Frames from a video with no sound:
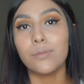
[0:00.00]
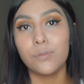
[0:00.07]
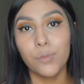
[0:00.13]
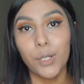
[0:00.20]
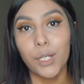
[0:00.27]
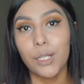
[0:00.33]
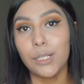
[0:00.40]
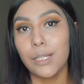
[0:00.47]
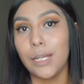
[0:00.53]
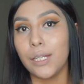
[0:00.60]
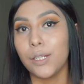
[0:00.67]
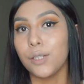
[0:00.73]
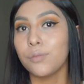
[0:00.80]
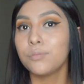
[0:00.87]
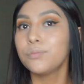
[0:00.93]
very good
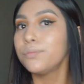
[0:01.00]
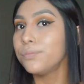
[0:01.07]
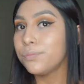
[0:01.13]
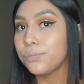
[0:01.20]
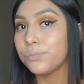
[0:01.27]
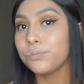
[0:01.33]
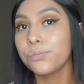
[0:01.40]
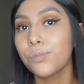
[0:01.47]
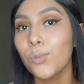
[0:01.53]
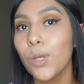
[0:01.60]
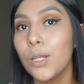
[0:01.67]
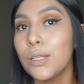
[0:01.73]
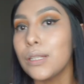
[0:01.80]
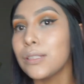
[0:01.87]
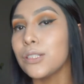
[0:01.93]
liner.
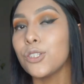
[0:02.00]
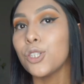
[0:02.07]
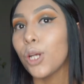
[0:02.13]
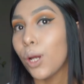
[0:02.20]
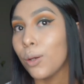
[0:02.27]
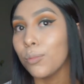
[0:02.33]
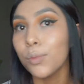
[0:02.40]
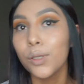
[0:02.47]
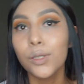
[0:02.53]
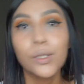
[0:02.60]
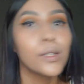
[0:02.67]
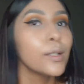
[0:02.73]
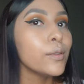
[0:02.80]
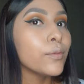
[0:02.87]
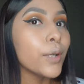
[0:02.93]
Does the job.
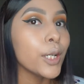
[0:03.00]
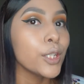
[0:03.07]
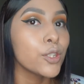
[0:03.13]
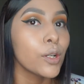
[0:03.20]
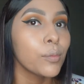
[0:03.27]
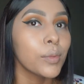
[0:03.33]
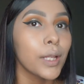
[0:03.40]
Very sharp